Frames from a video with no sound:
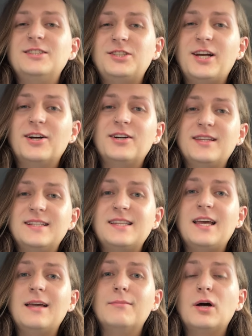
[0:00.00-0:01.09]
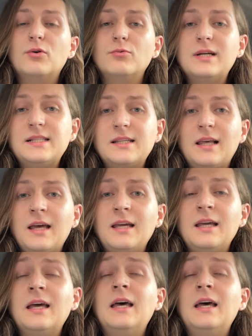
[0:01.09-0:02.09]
share the same Riesling.